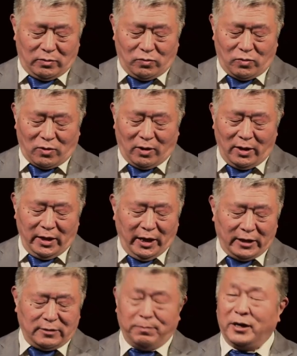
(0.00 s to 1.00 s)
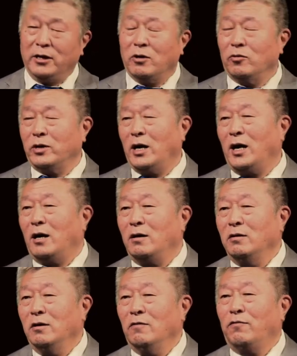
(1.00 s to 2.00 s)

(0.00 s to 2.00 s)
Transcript: war has been going on